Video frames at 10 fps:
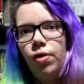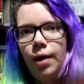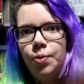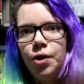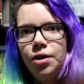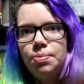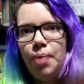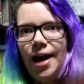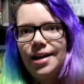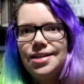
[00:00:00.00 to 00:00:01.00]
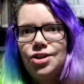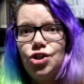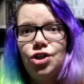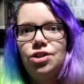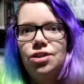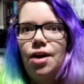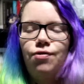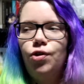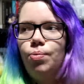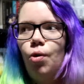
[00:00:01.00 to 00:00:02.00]
they weren't paying attention to just a
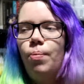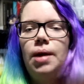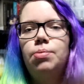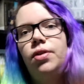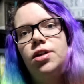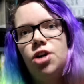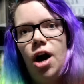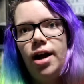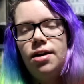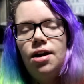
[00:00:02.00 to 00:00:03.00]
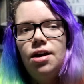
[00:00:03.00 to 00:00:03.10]
few more people that died.